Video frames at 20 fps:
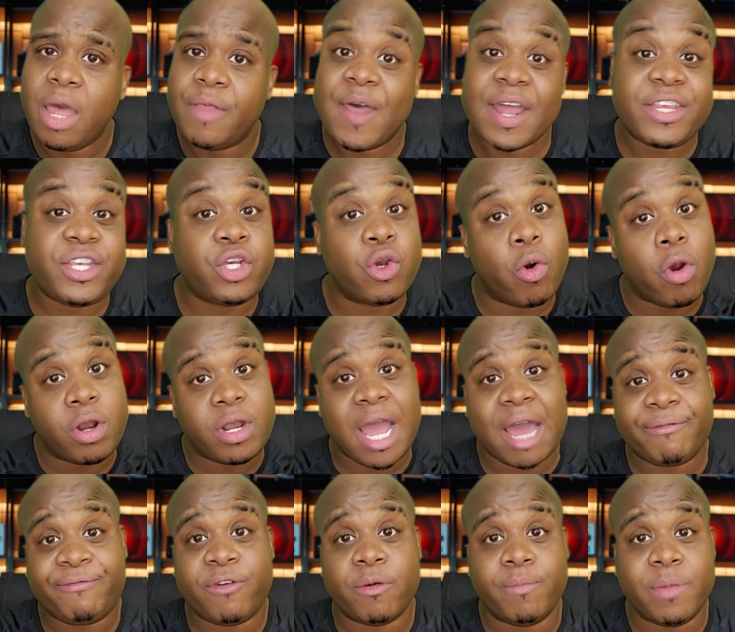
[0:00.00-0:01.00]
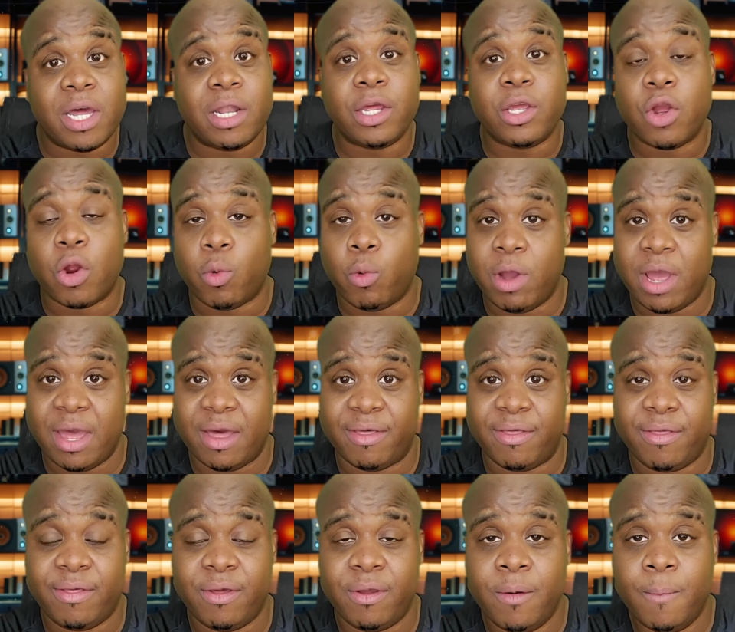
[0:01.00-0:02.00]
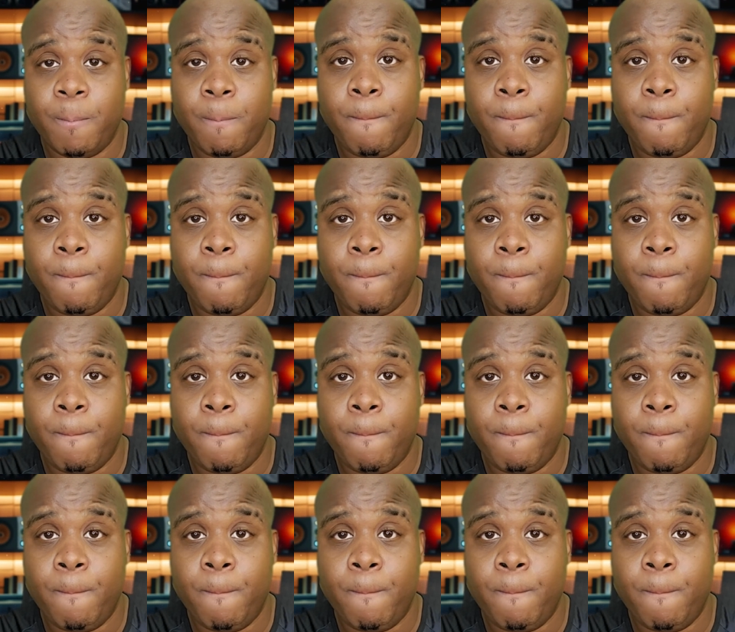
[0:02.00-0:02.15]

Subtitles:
that you are not familiar with.